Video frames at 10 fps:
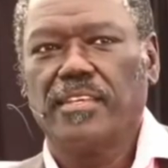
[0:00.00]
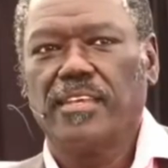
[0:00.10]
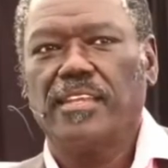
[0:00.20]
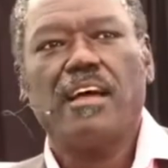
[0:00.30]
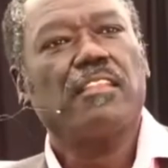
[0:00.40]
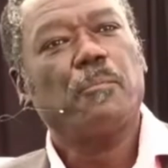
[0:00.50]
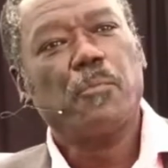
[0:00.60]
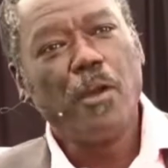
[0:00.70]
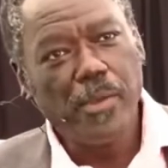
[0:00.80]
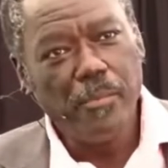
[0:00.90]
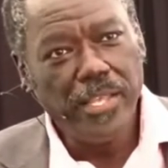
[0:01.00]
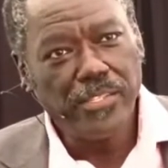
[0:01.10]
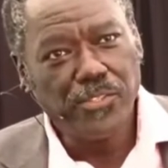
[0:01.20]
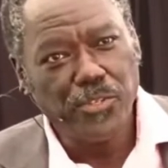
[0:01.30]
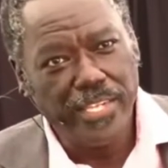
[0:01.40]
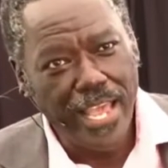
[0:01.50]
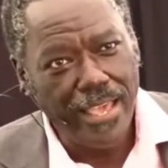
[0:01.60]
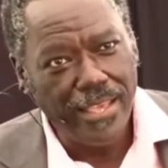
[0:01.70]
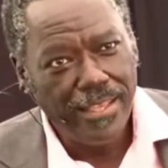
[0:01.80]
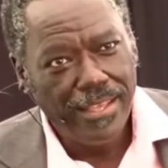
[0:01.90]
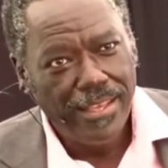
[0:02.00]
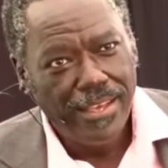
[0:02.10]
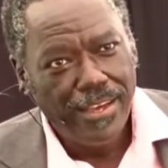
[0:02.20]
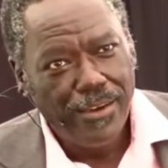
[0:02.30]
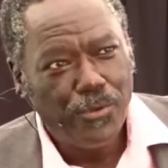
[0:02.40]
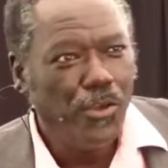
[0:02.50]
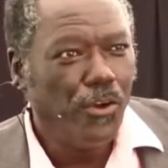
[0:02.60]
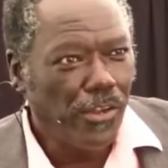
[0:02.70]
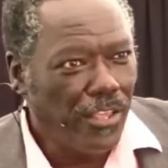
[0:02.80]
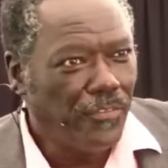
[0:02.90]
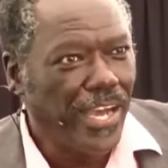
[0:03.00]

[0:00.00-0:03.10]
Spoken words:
Now the problem is today, we all live